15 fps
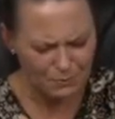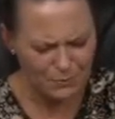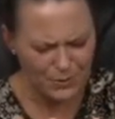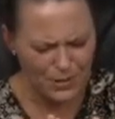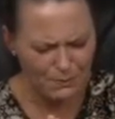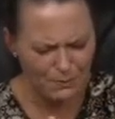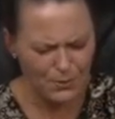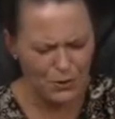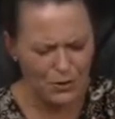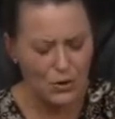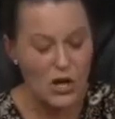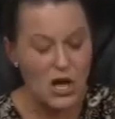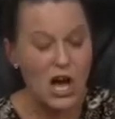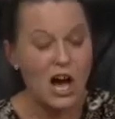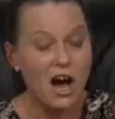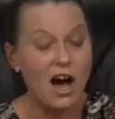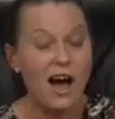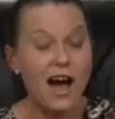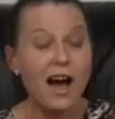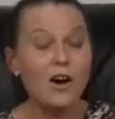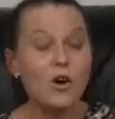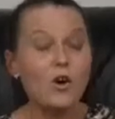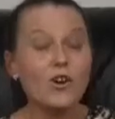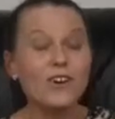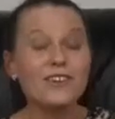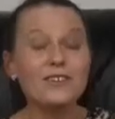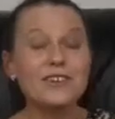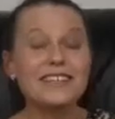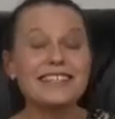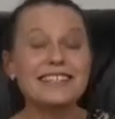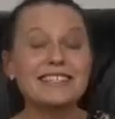People are already